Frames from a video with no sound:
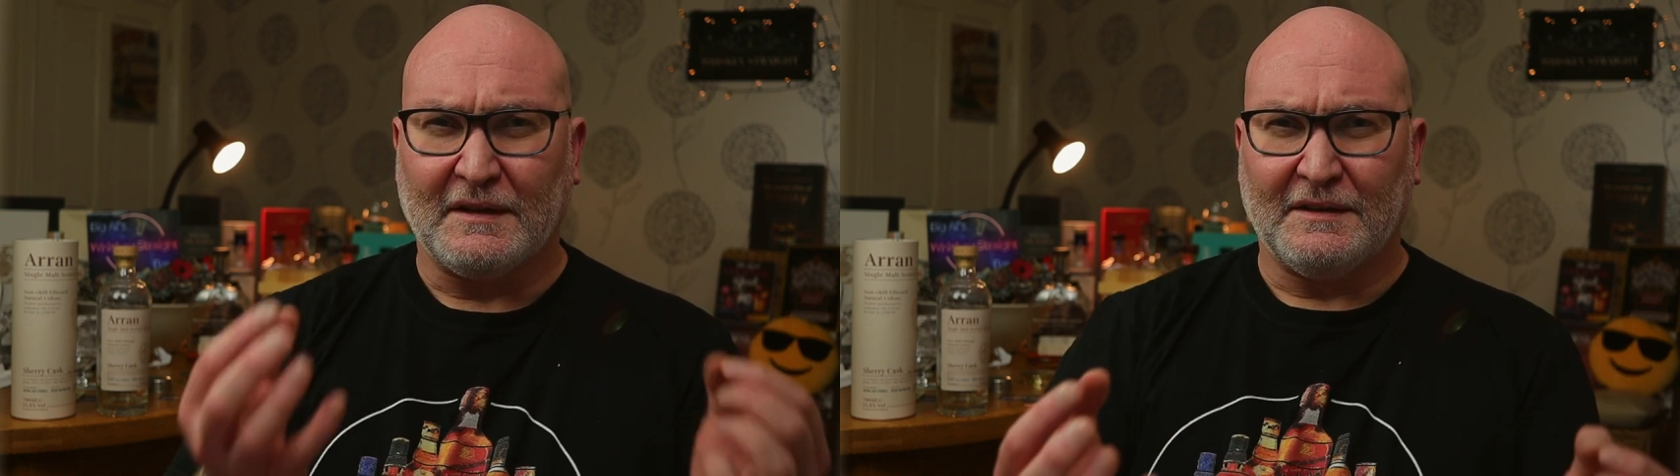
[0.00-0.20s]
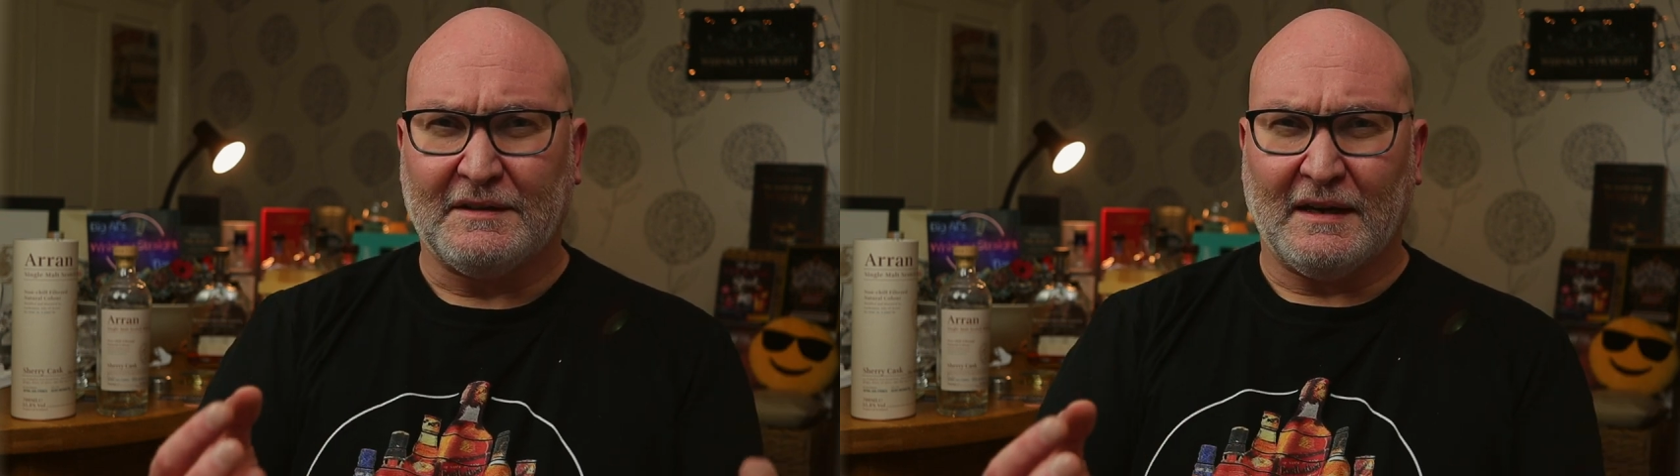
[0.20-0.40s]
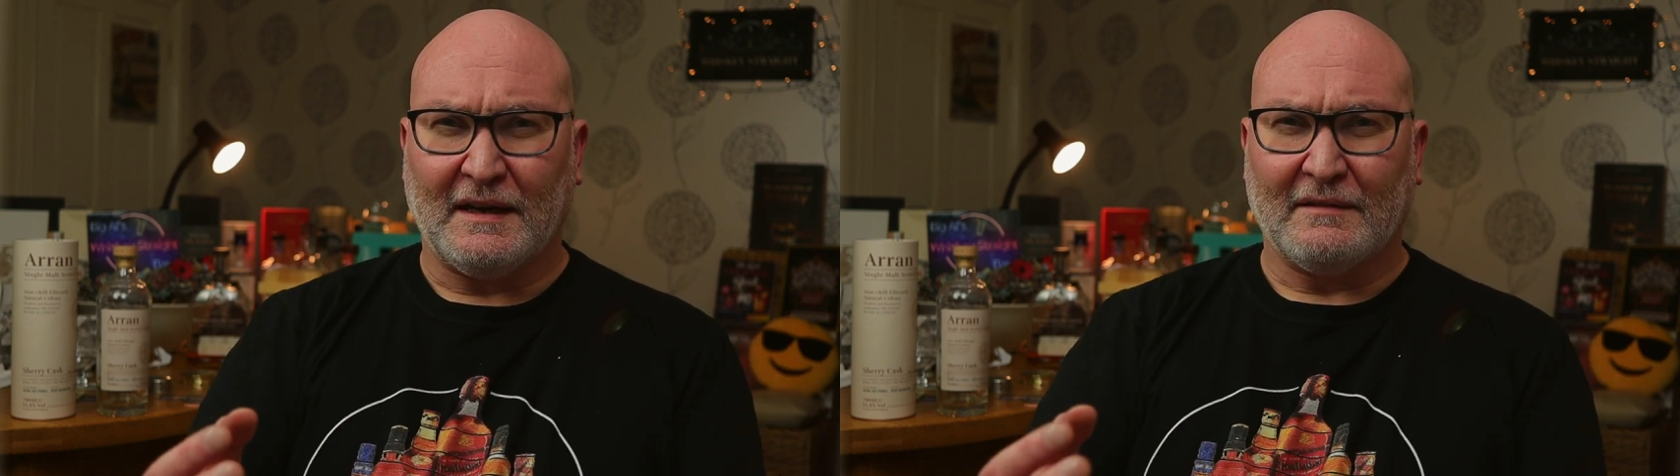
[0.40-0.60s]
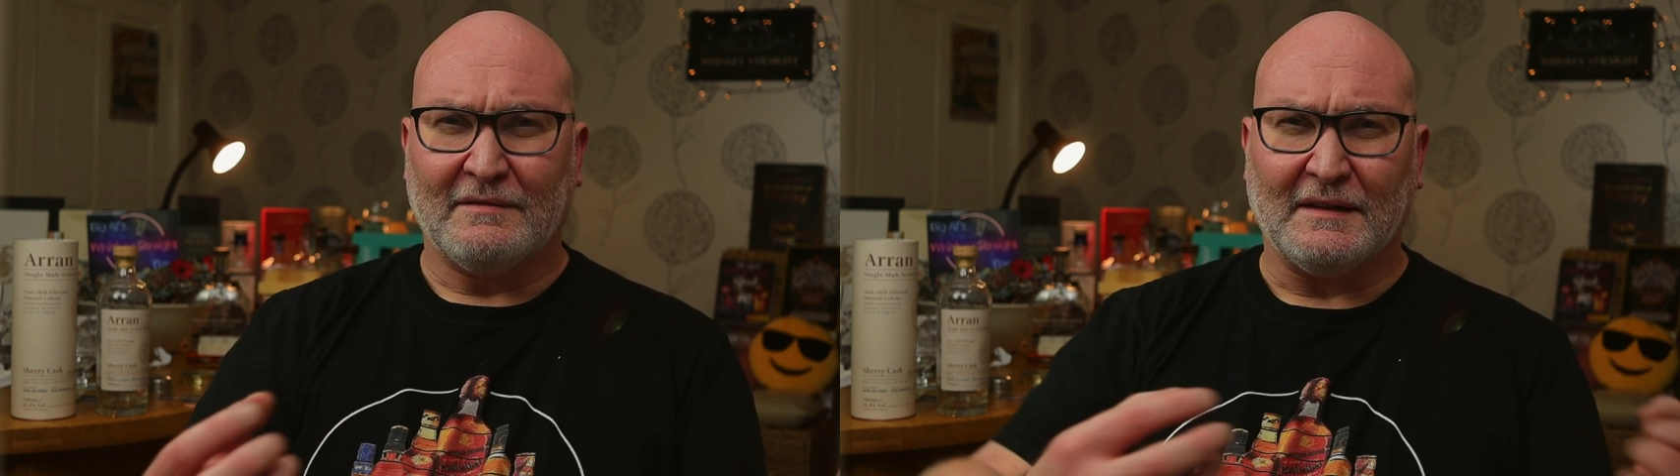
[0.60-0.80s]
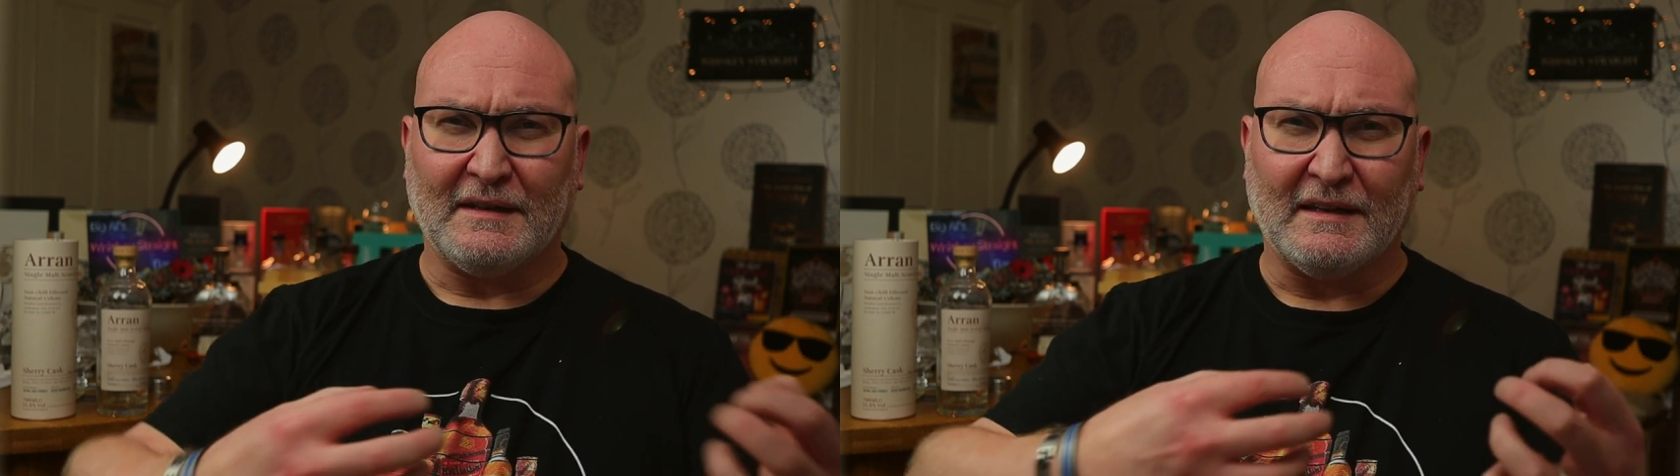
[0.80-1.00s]
you can
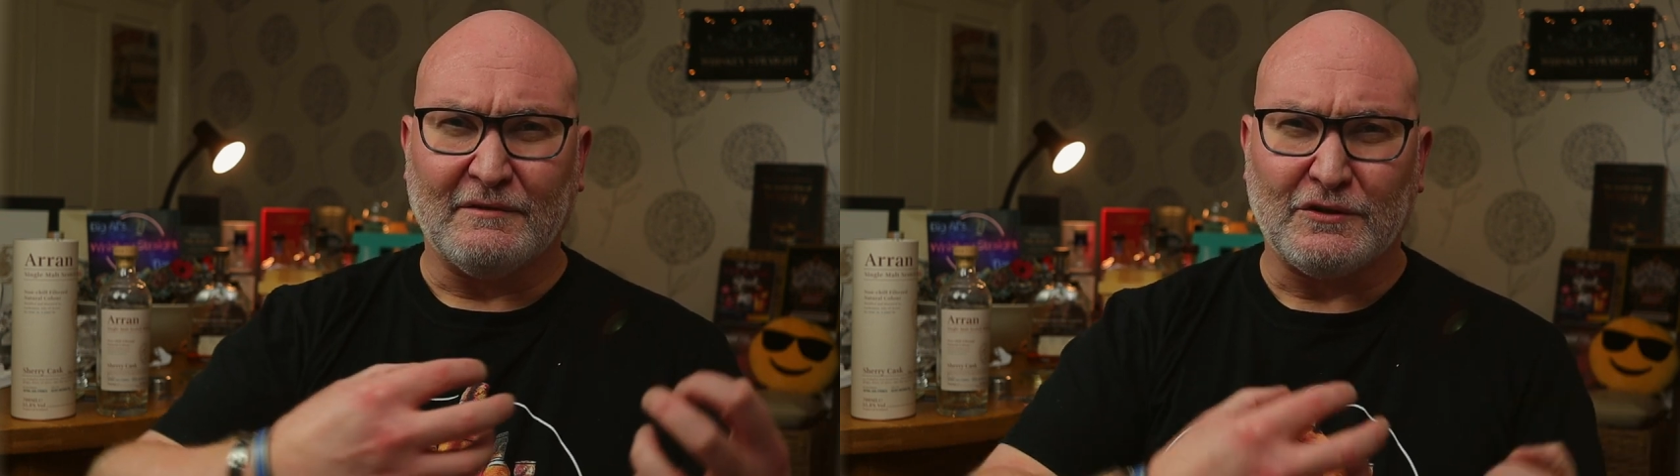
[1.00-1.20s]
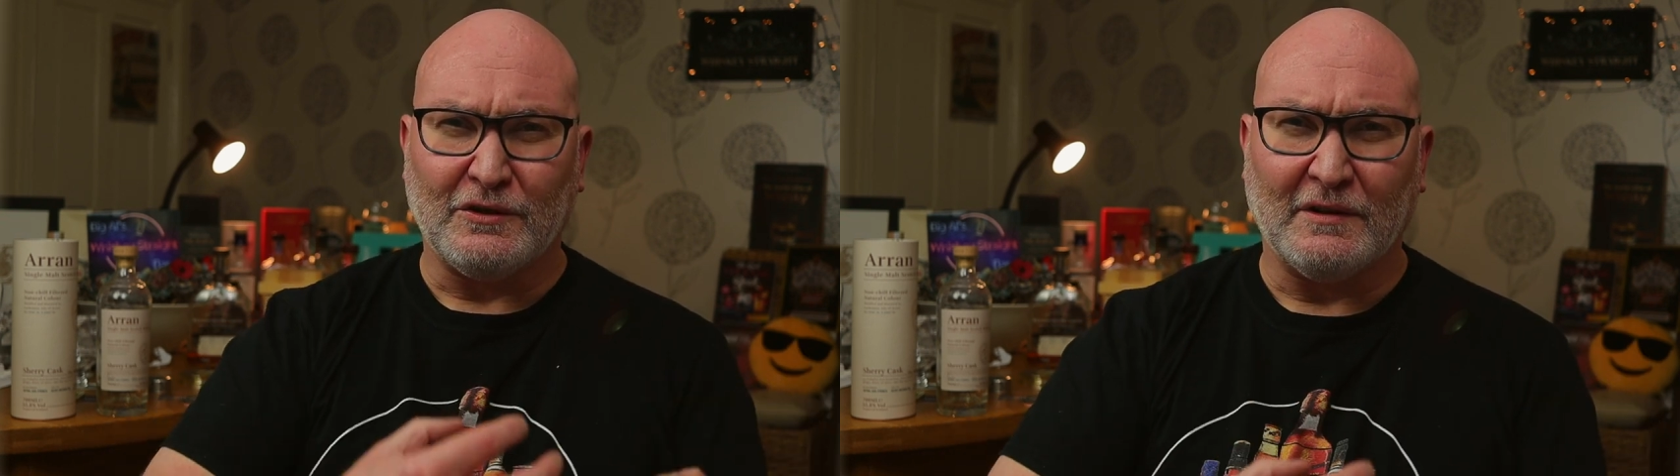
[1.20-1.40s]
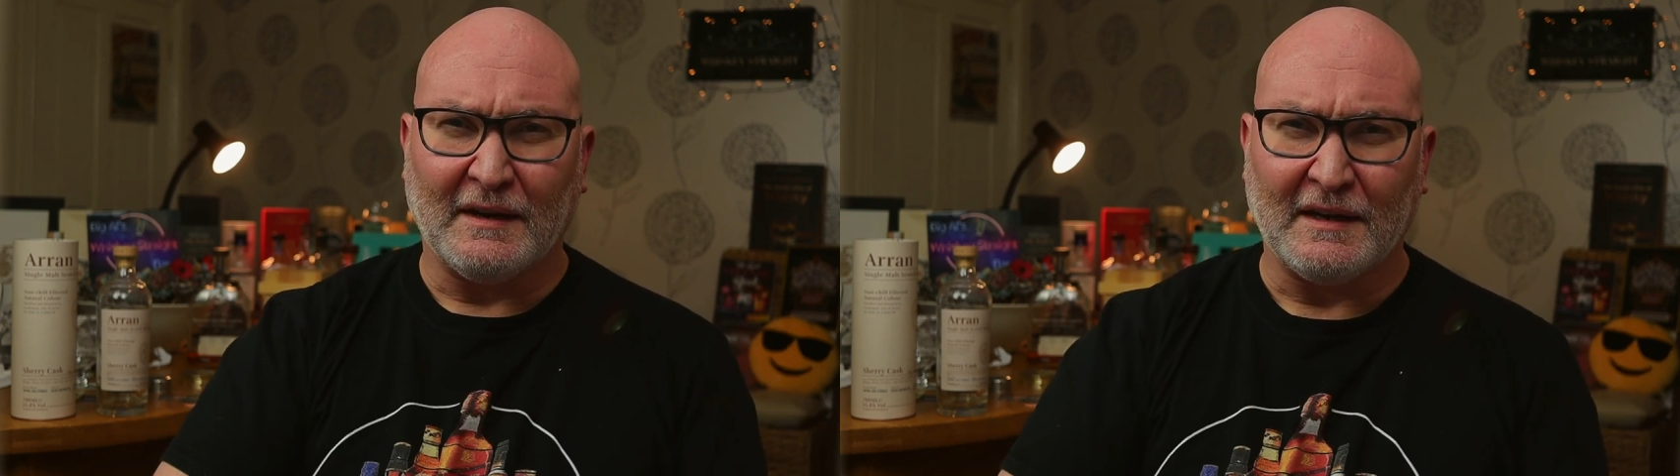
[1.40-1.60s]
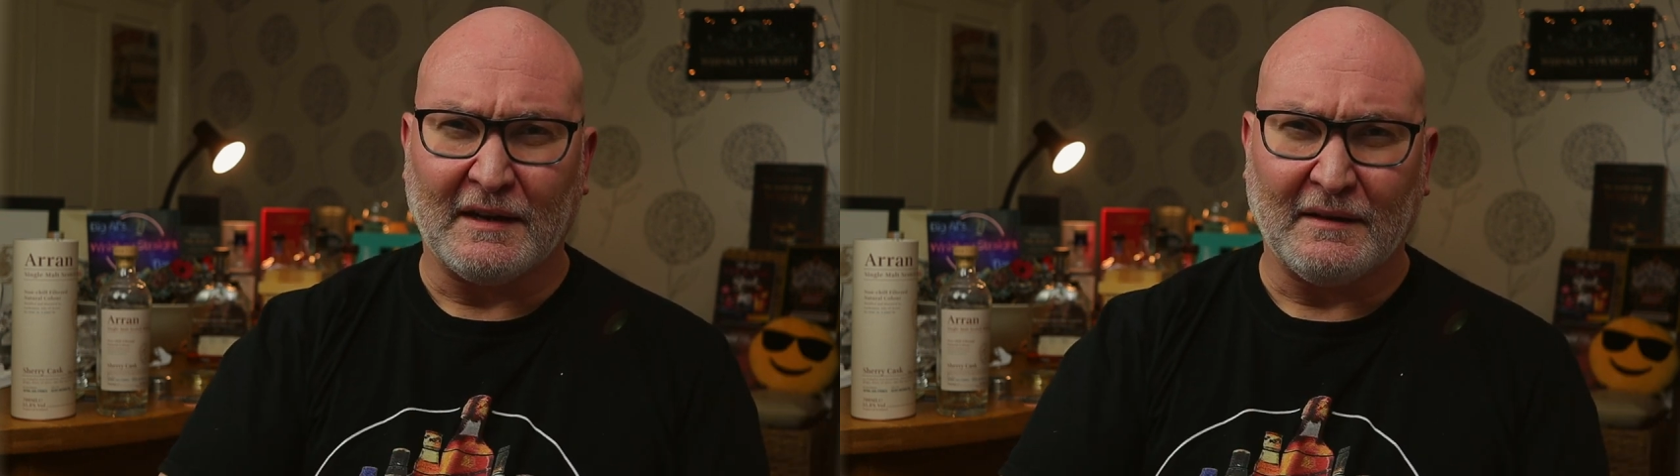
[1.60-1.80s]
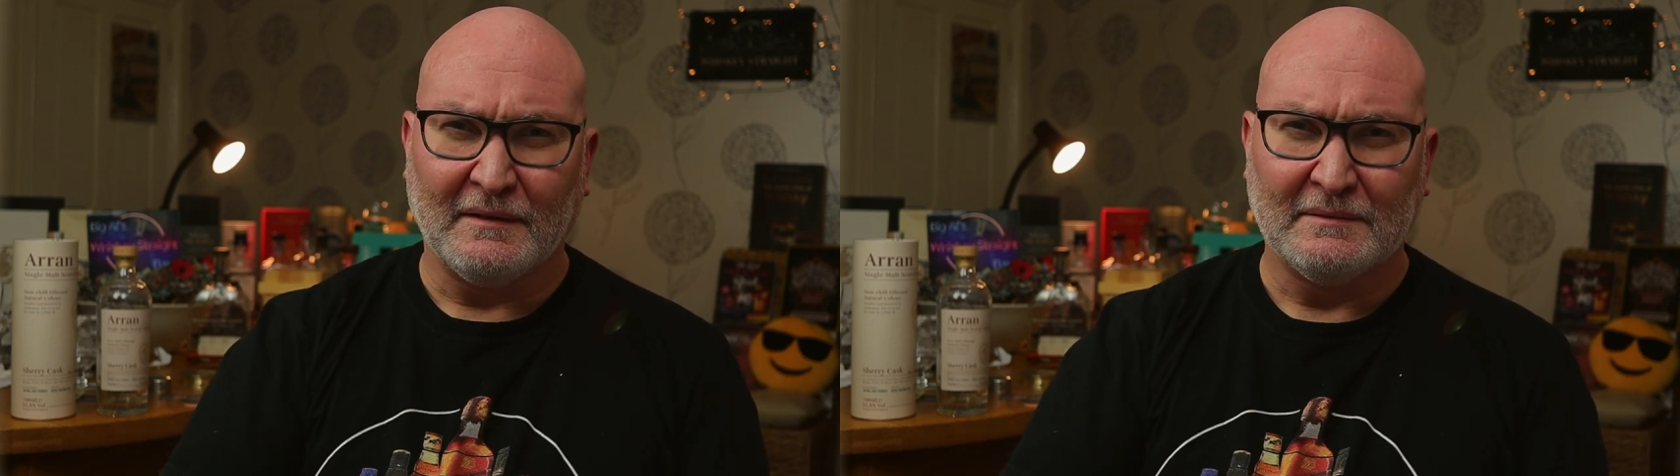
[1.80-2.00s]
take that gives you like